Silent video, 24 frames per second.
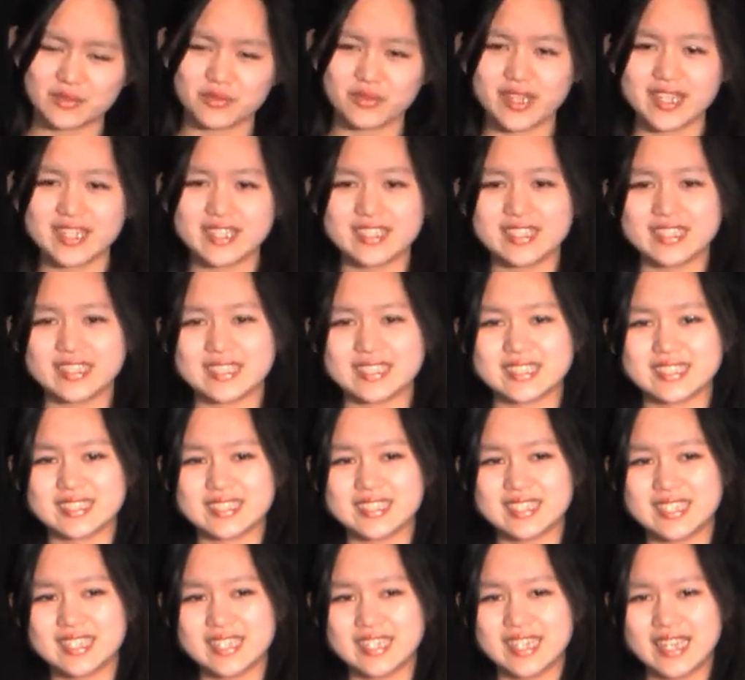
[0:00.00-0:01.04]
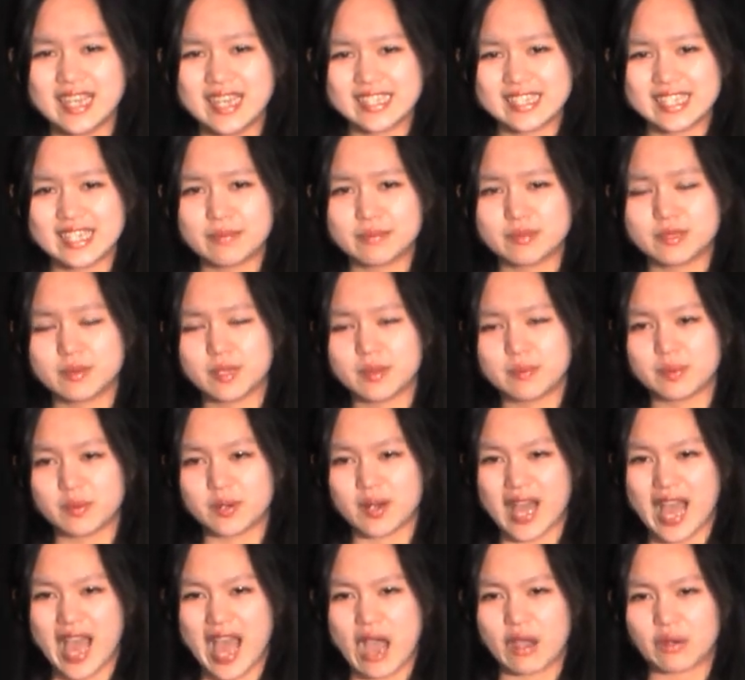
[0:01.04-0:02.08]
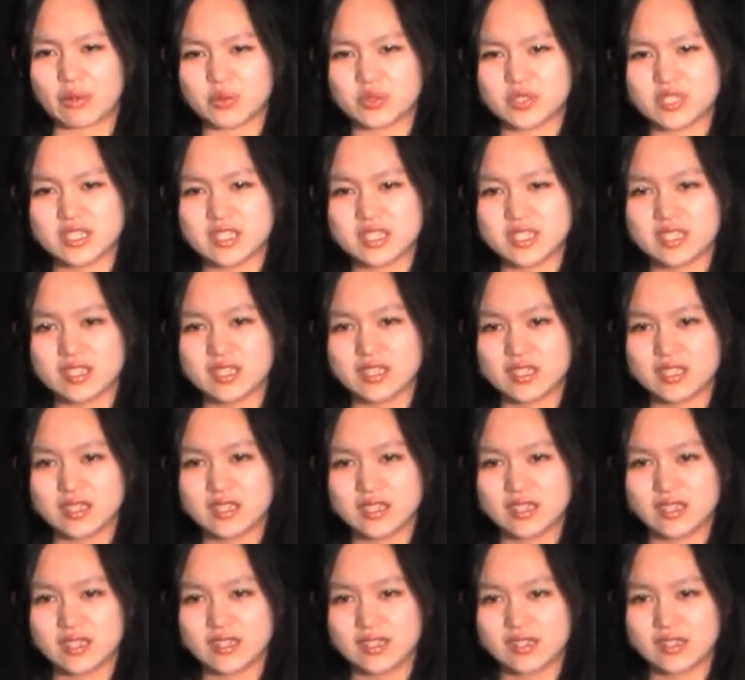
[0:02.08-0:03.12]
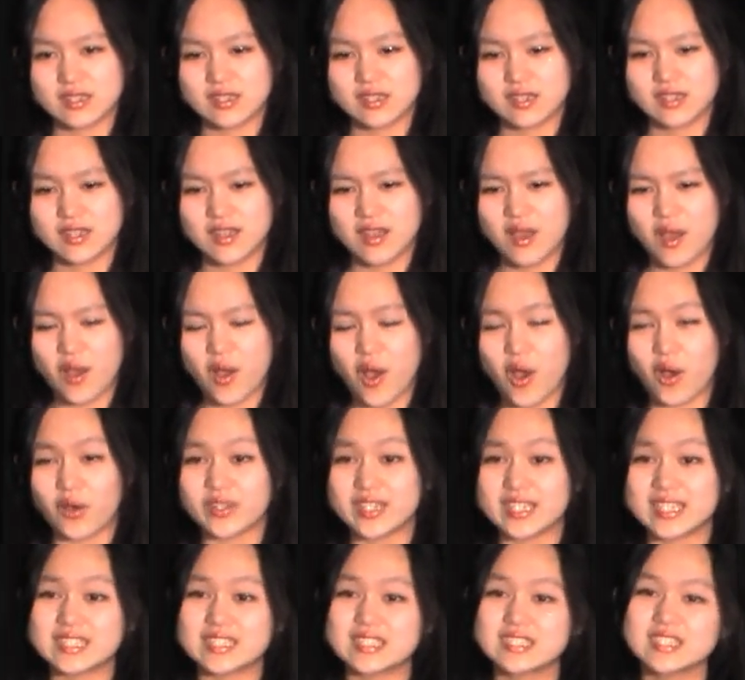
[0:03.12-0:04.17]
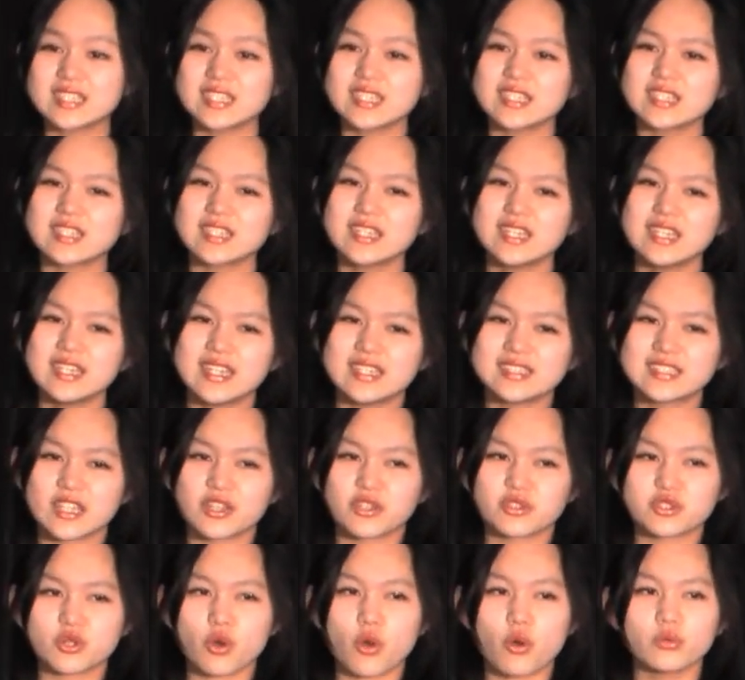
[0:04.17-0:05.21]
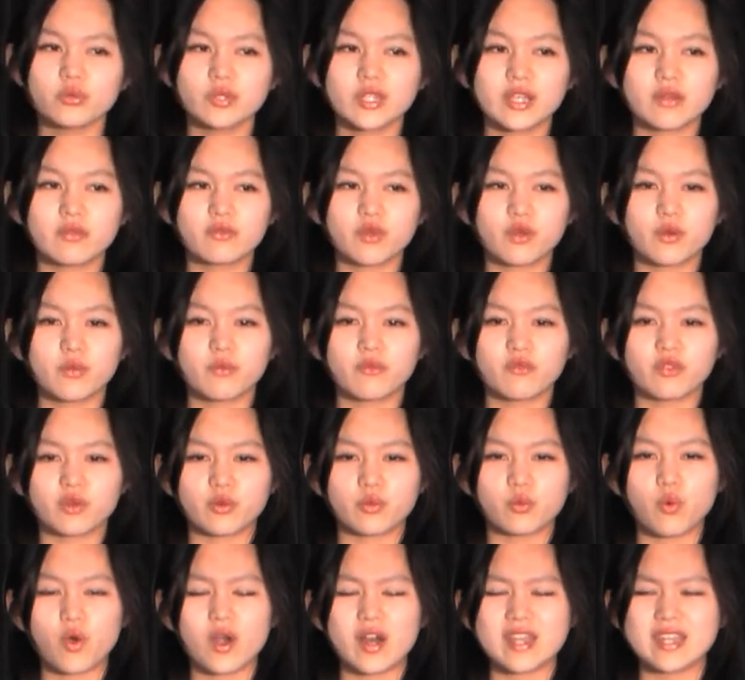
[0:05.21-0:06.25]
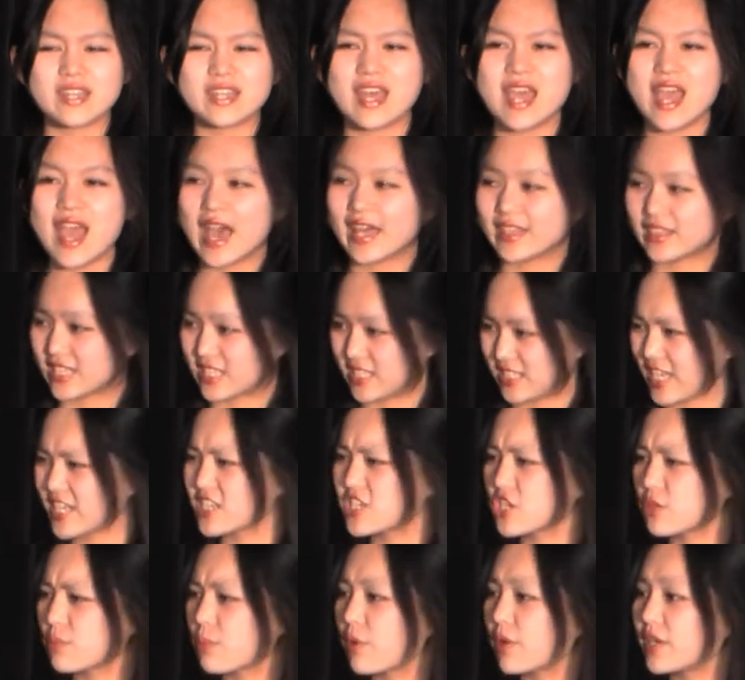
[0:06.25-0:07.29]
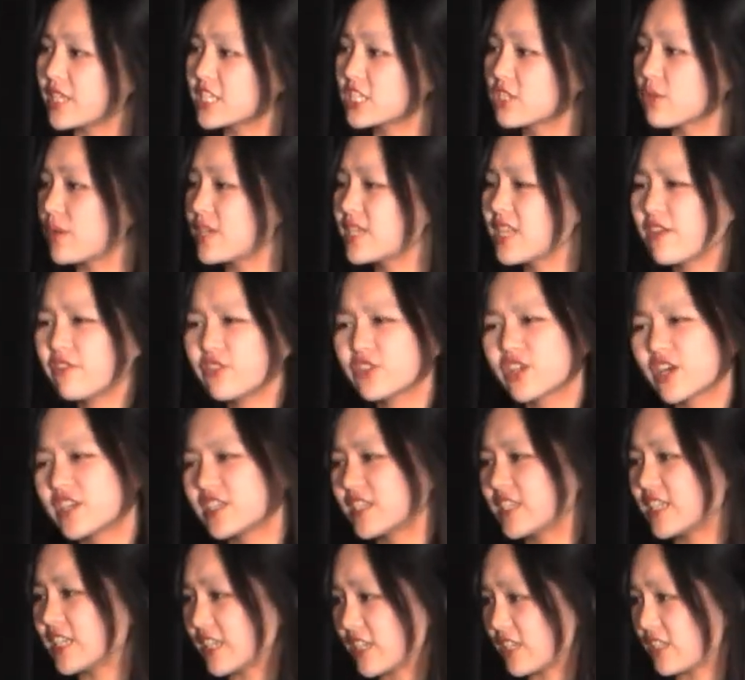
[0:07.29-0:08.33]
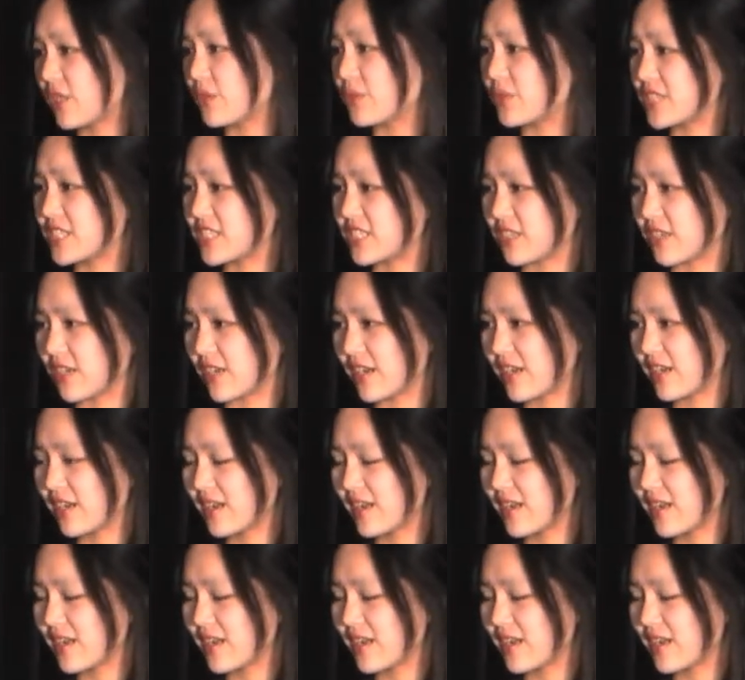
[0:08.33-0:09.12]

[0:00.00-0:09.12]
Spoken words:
The radius keeps people out. All they see is that there's only room for one at the center point, so I never got any closer